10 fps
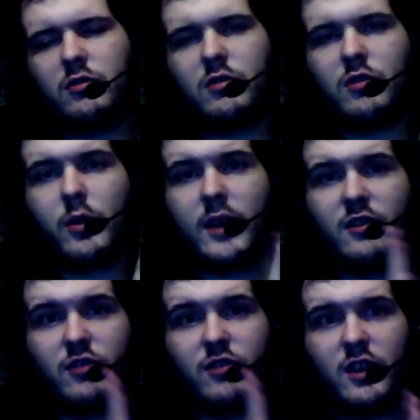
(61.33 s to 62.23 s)
So you get
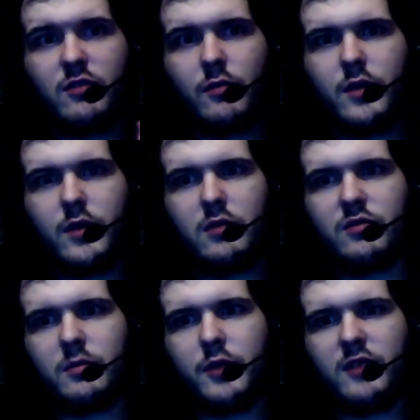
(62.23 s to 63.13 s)
6 reviews for
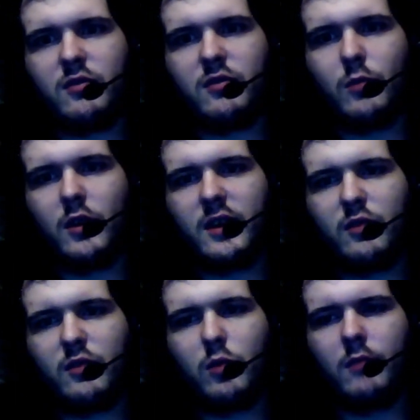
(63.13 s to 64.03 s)
the price of 1 in this one